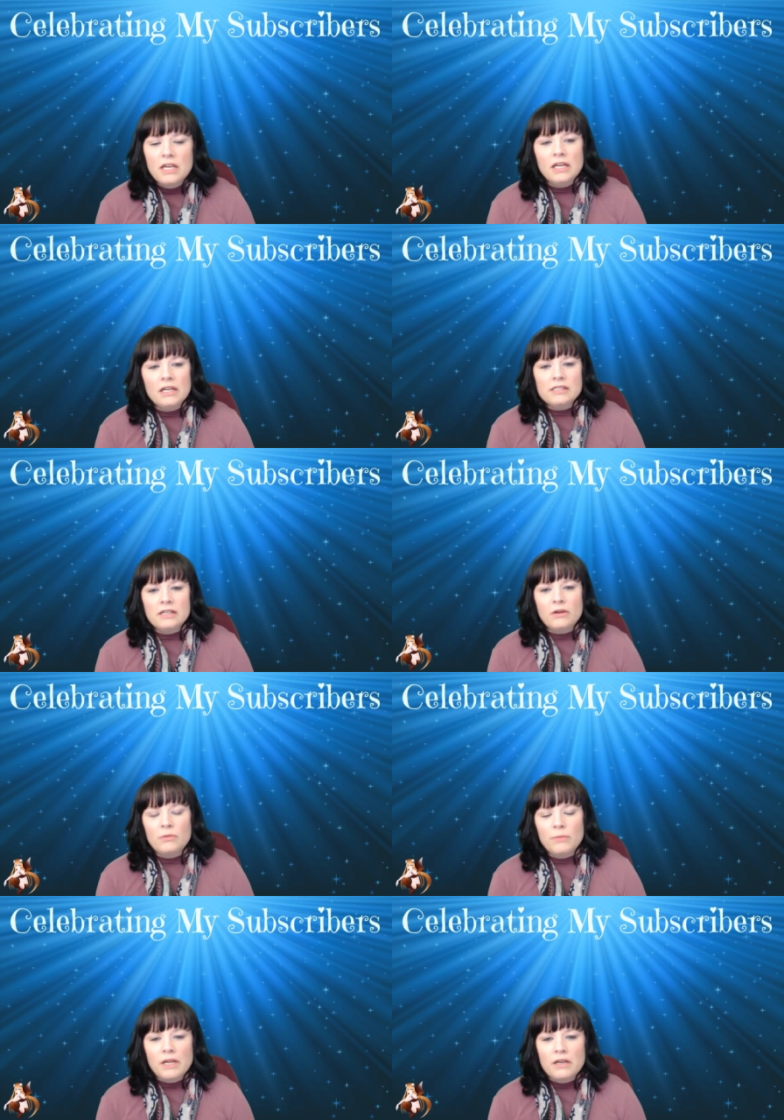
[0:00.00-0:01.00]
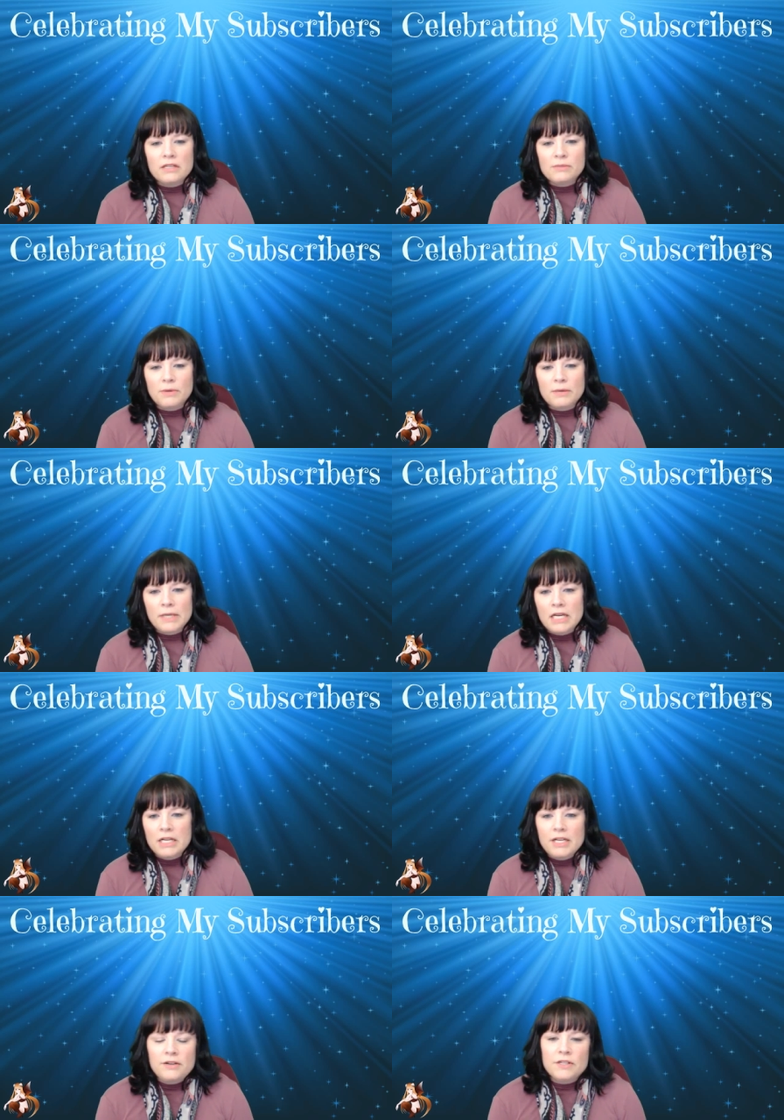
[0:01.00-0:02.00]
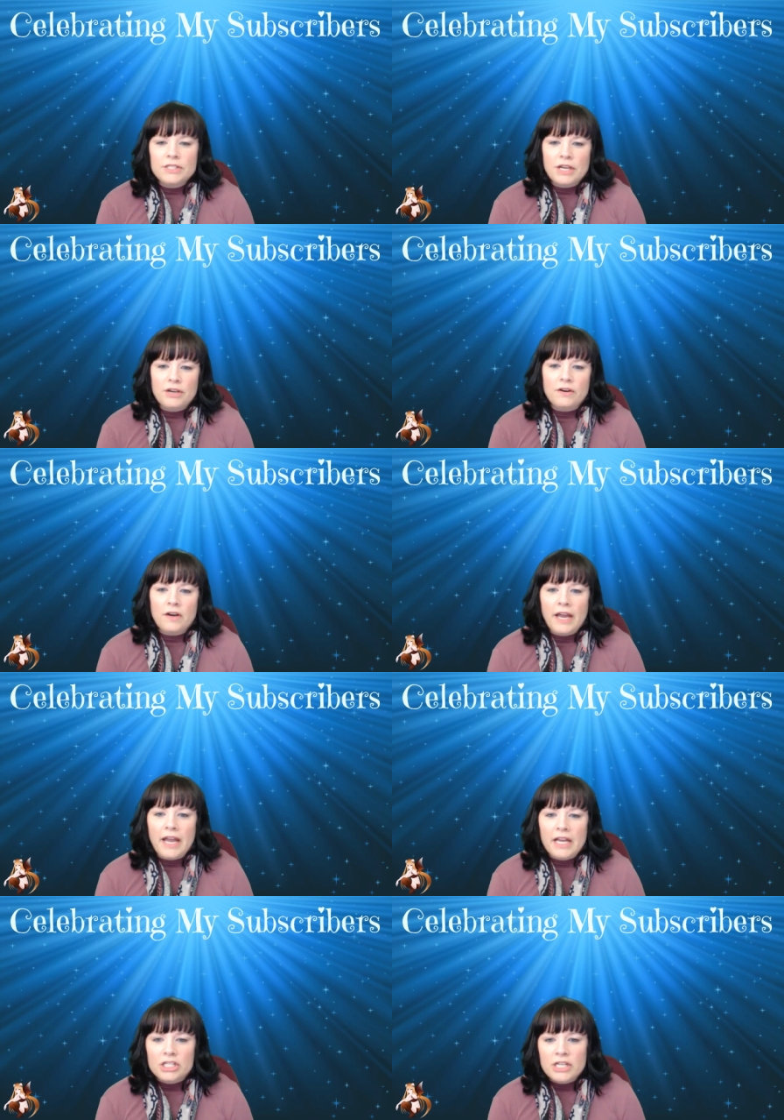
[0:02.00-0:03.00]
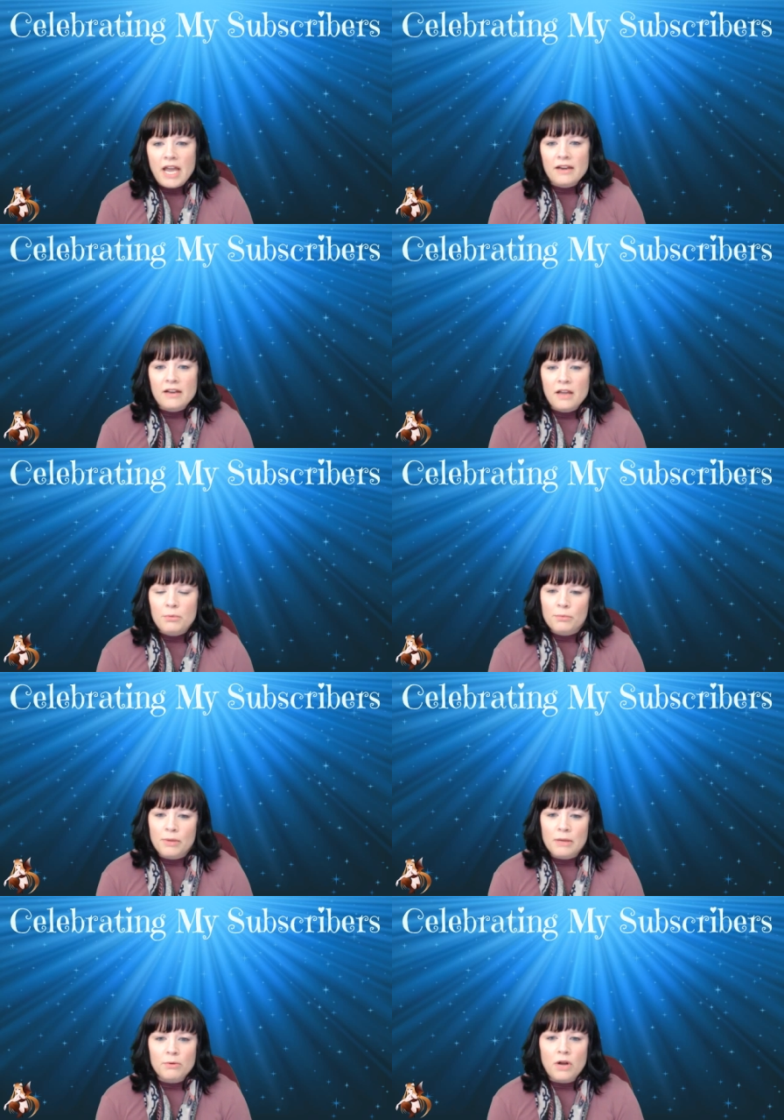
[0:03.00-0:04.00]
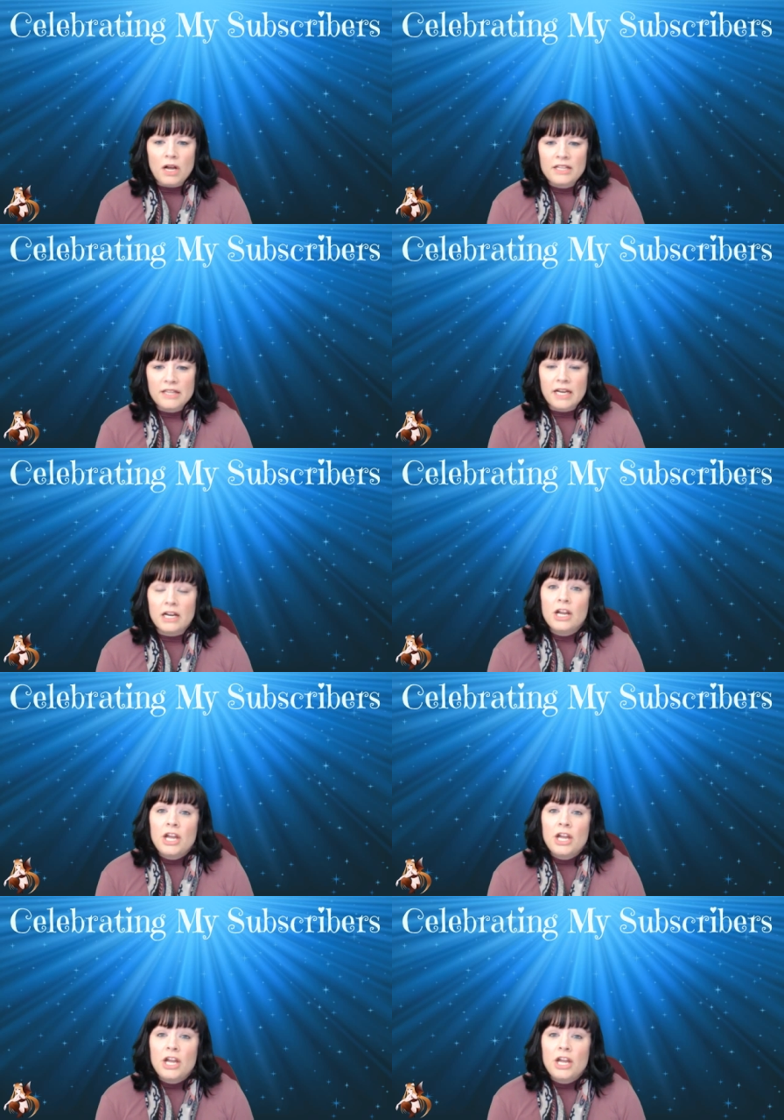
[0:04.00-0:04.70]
And I was like, oh my goodness, what am I going to do? So I actually had a couple people on there